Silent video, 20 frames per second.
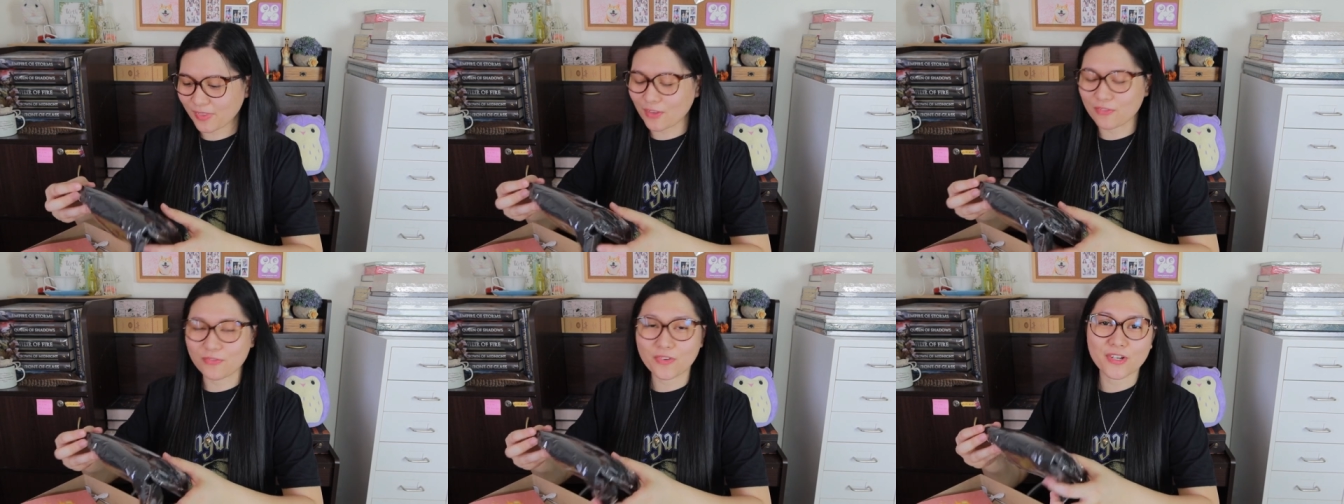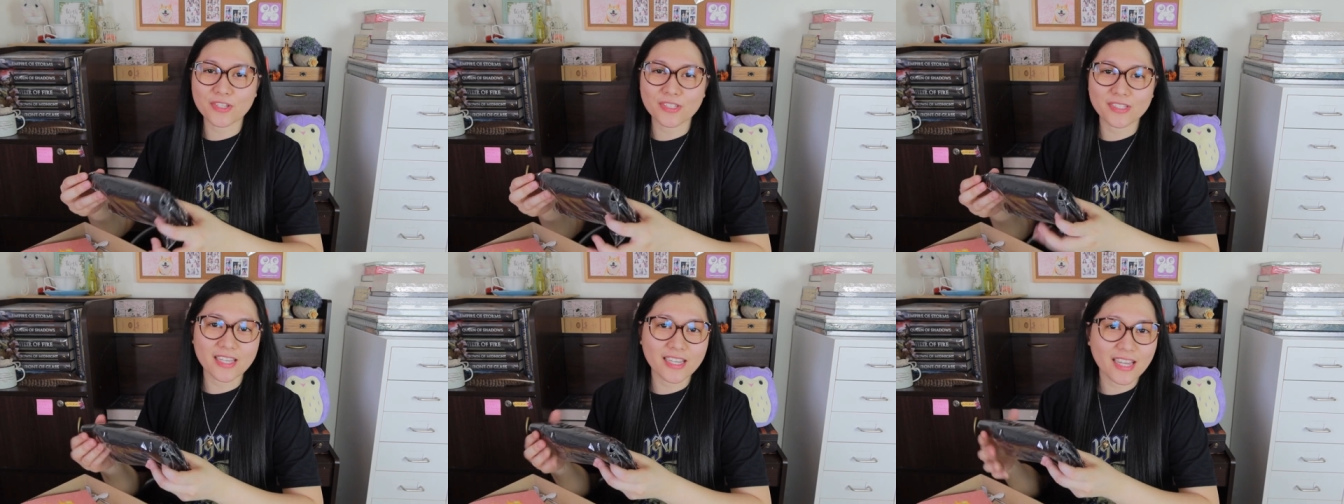the
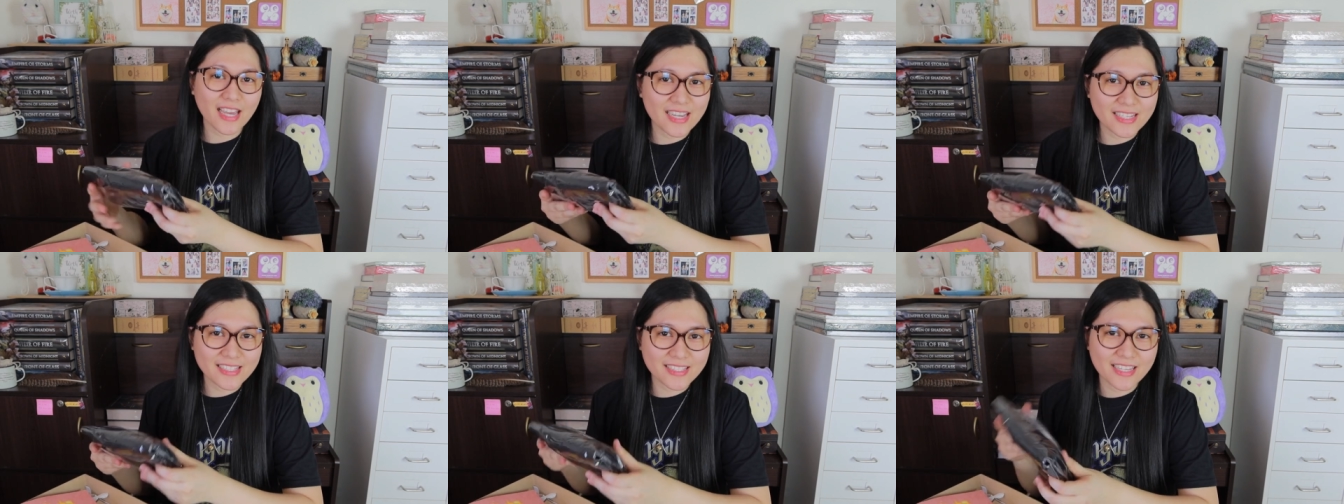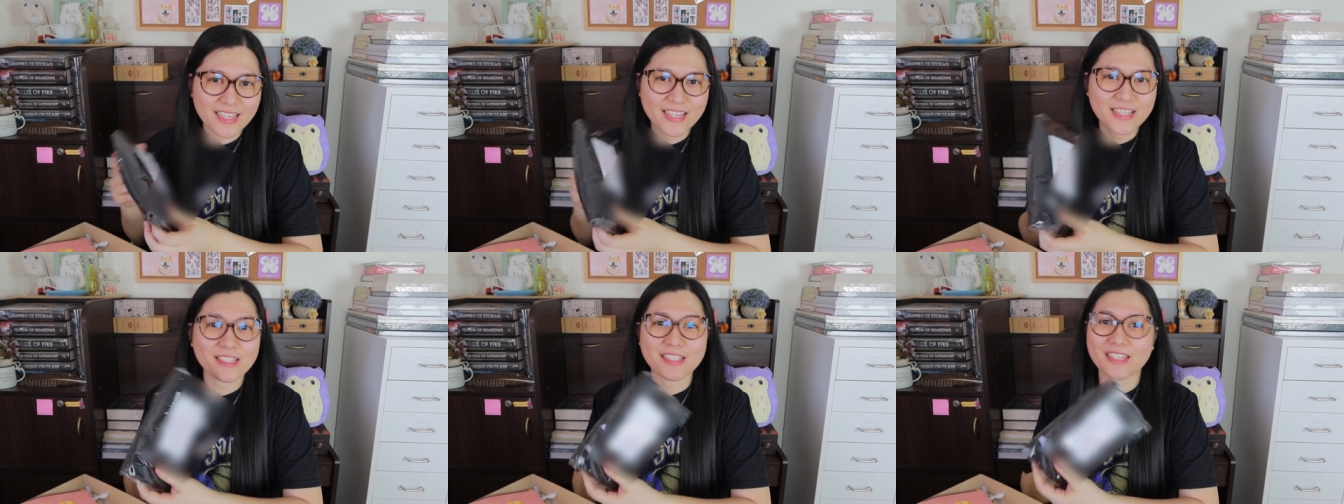first thing I
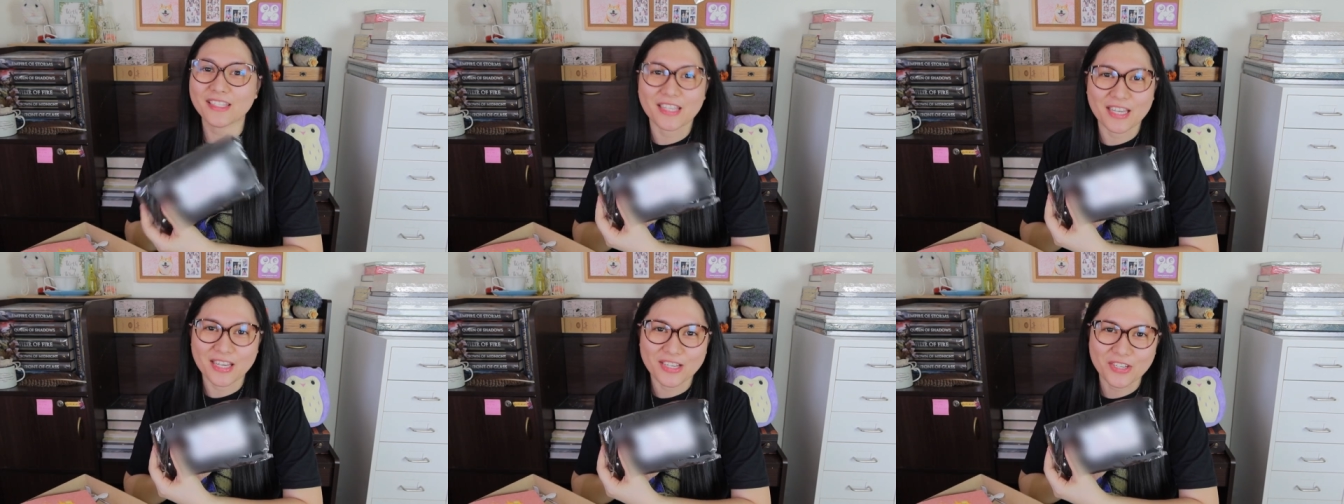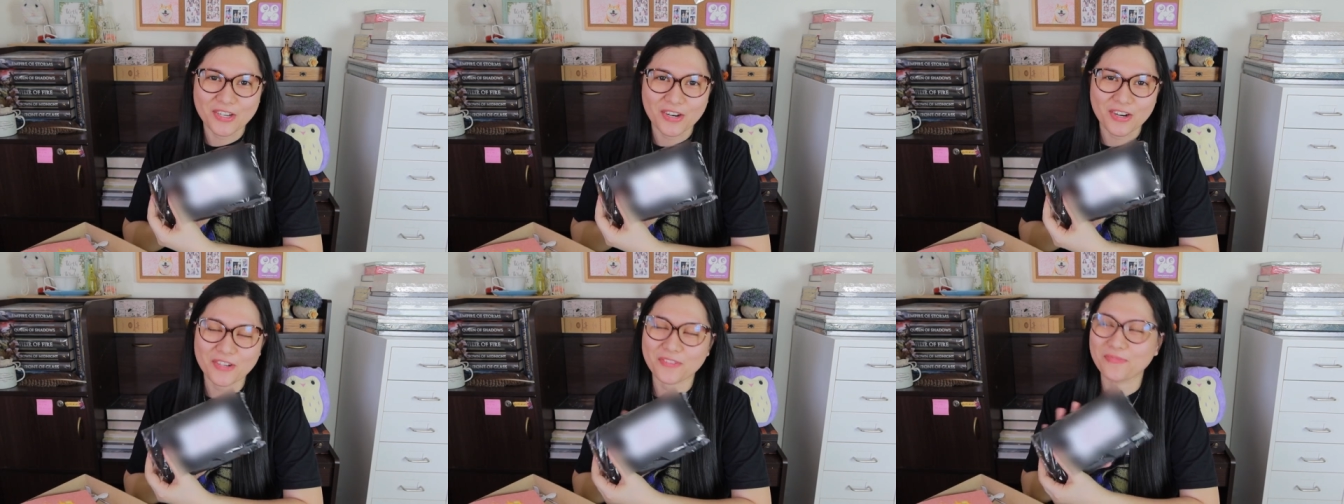see is the
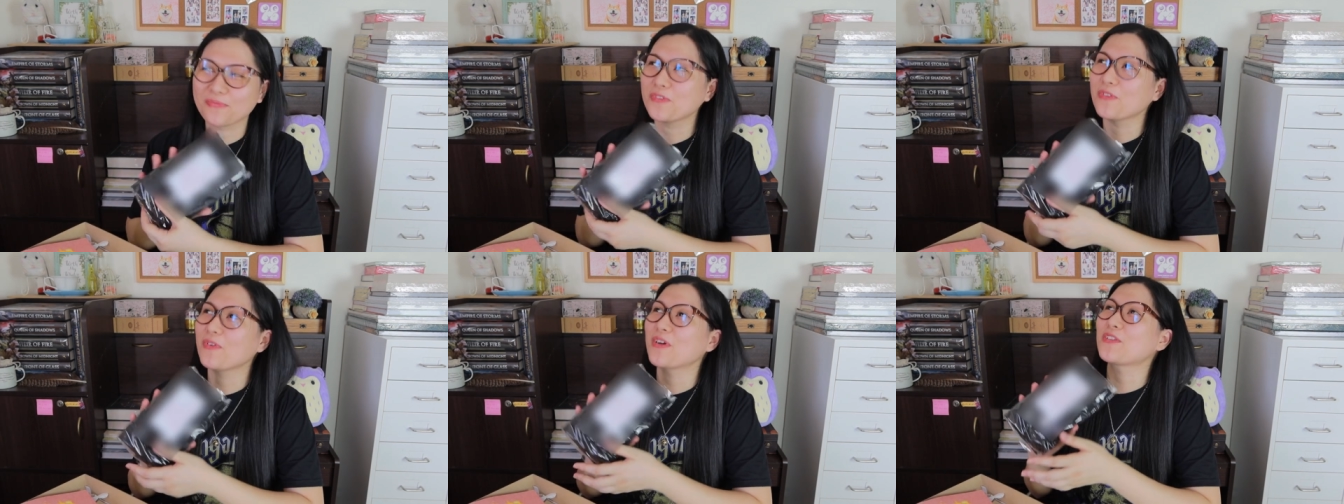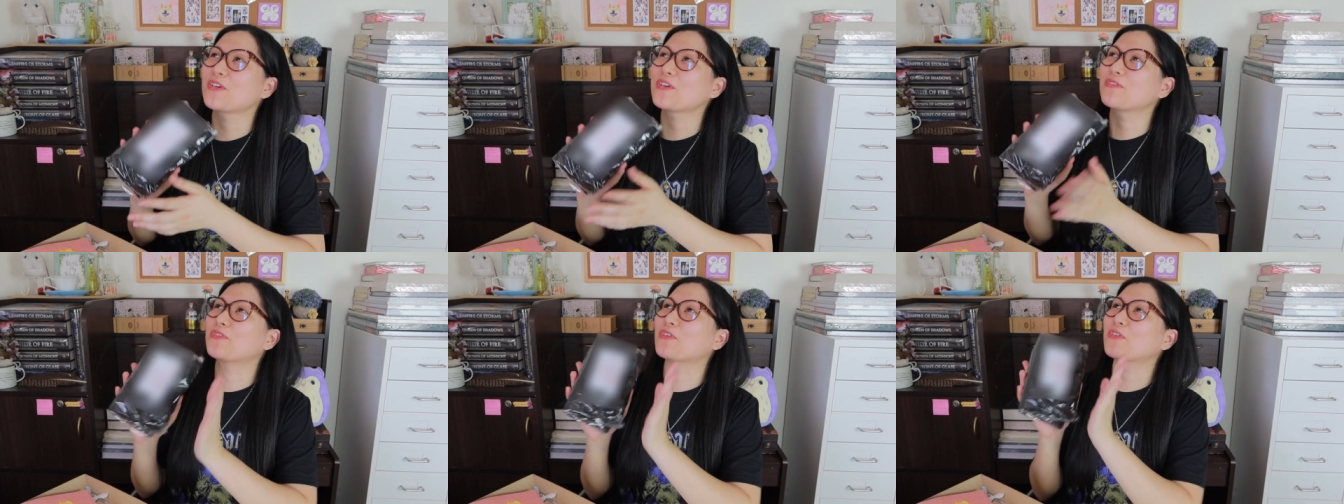t-shirt.
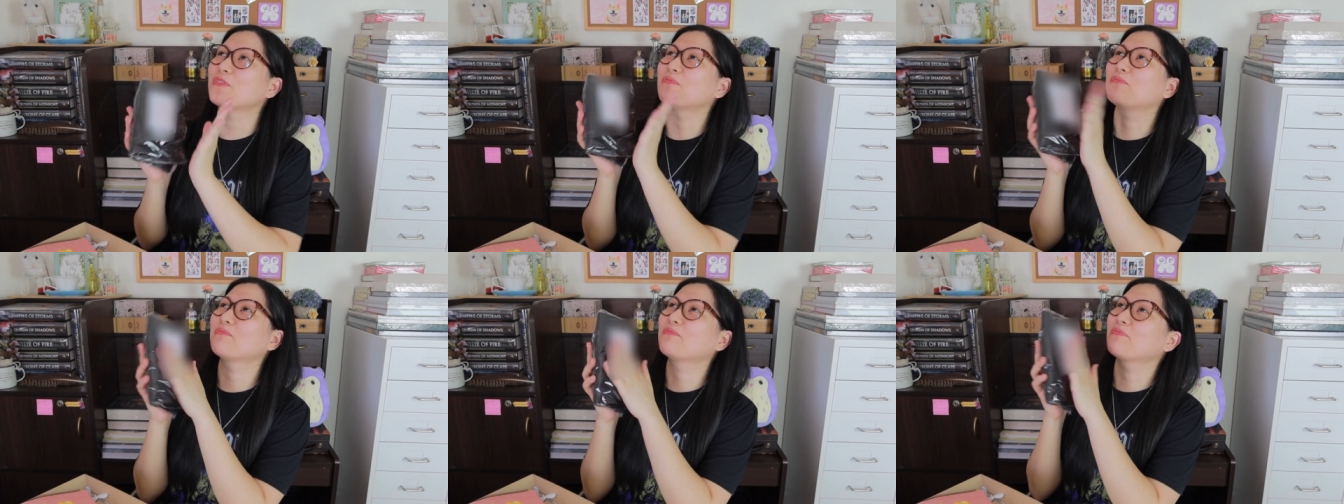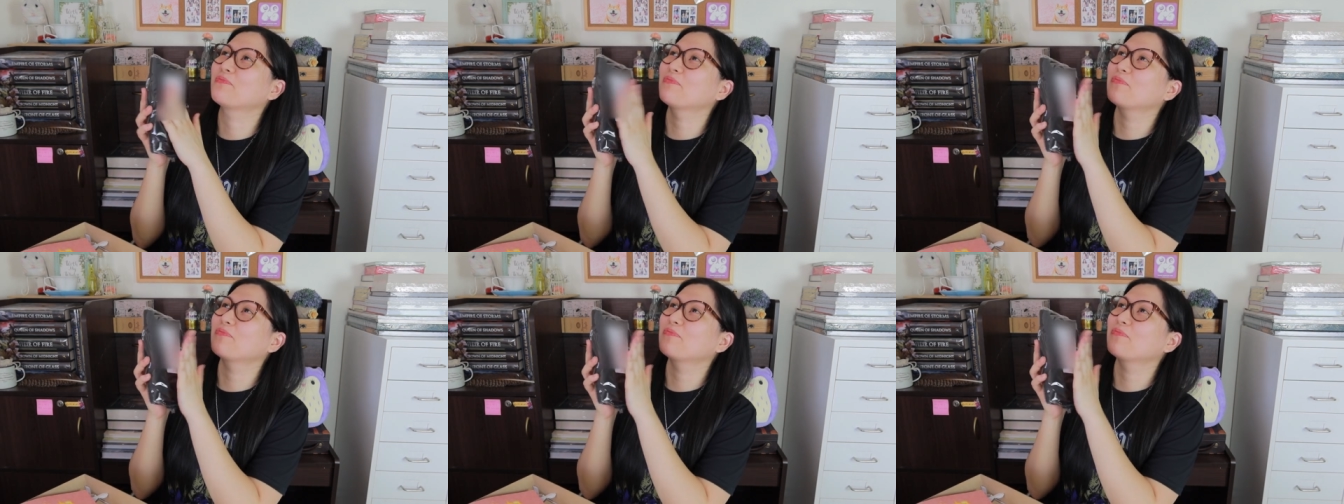Wonderful.